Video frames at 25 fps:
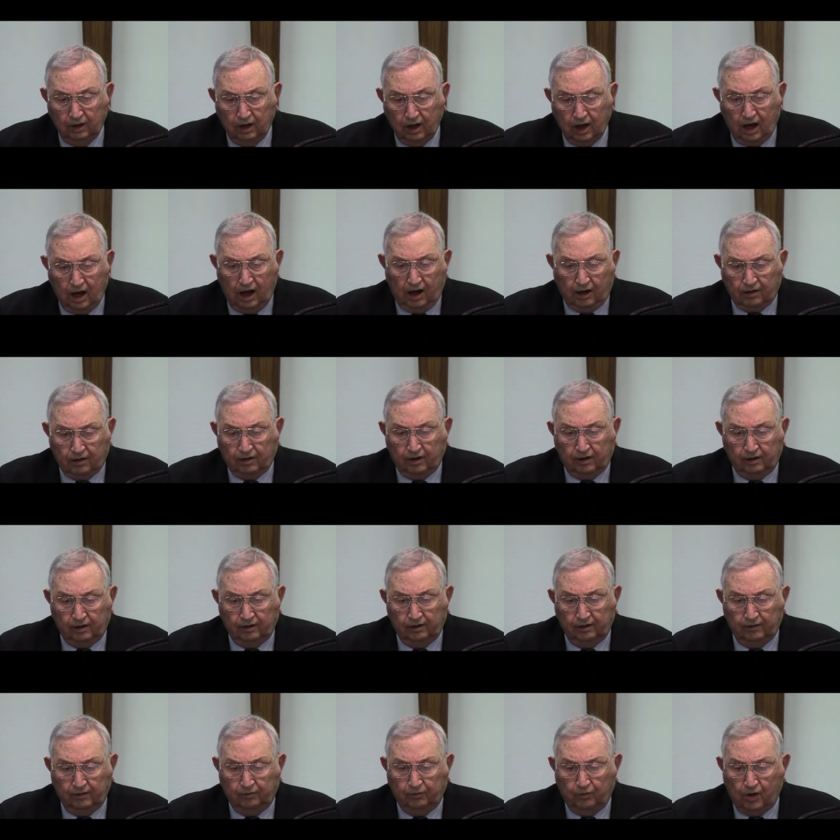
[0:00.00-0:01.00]
hunger
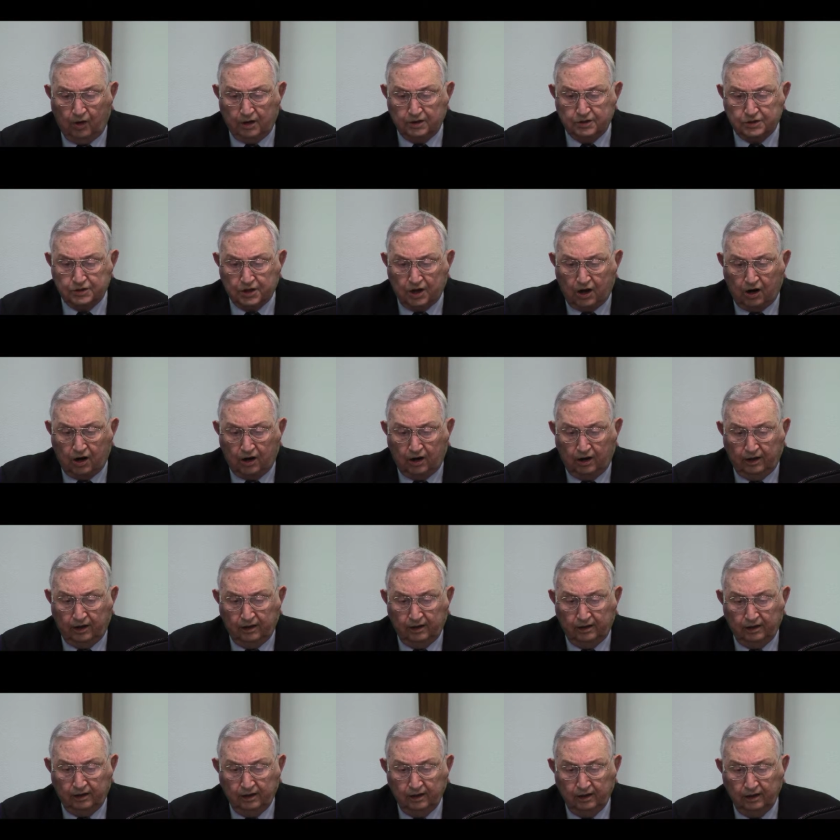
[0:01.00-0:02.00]
of one's heart,
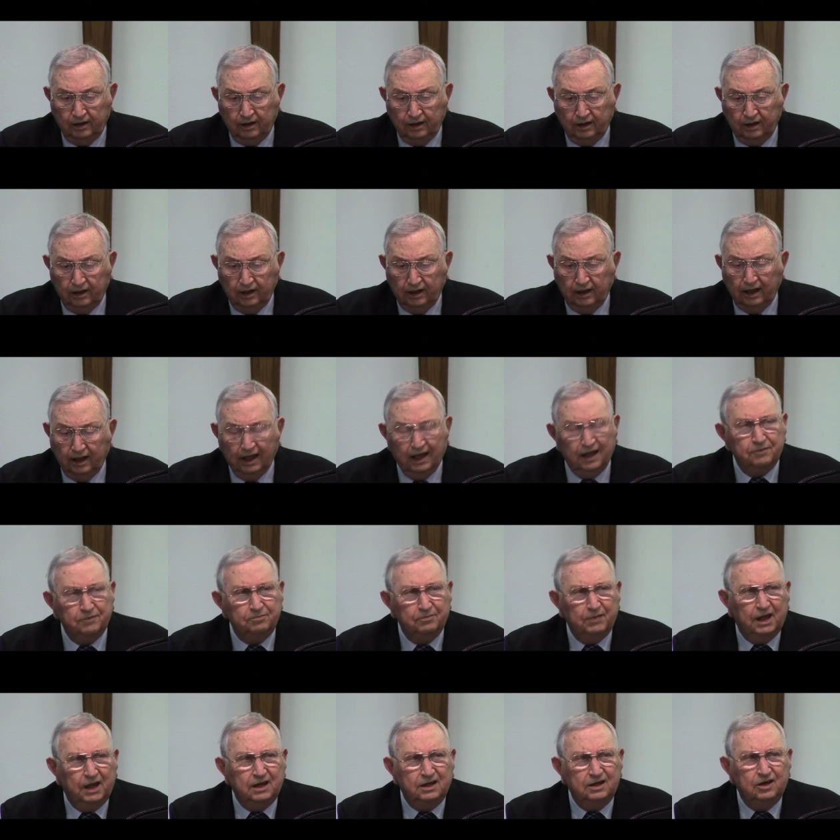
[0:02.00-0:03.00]
it,
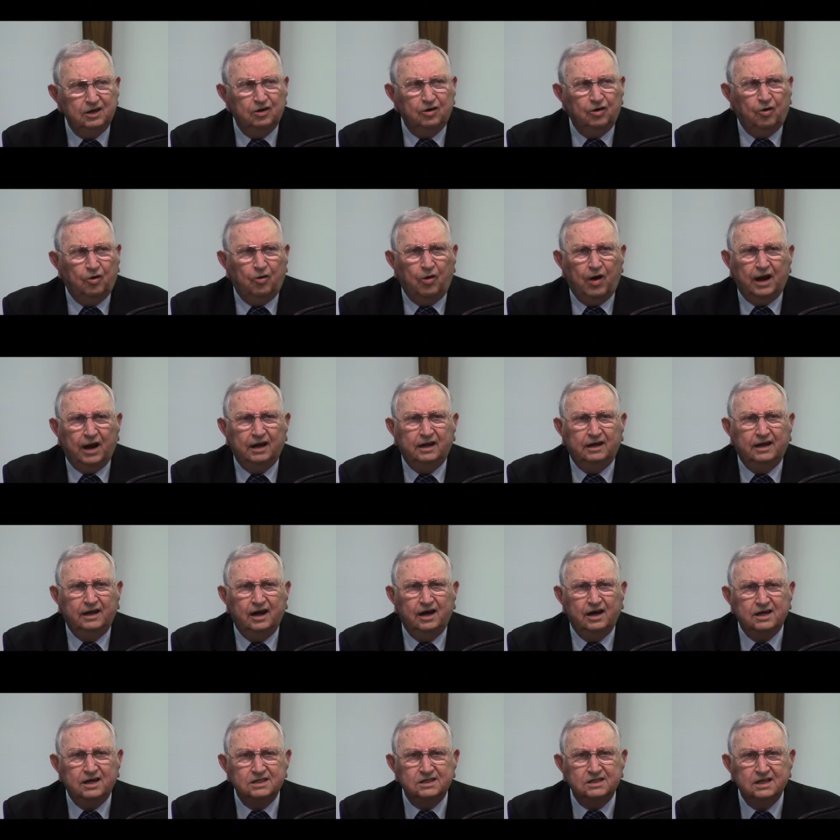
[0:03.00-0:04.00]
it you know what it
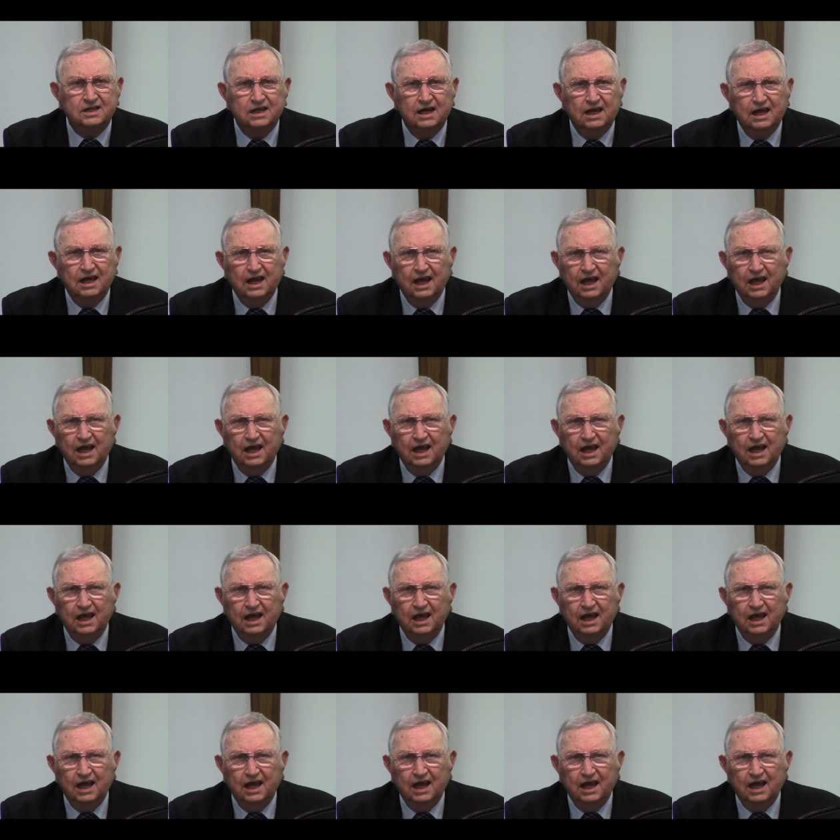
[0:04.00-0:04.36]
does?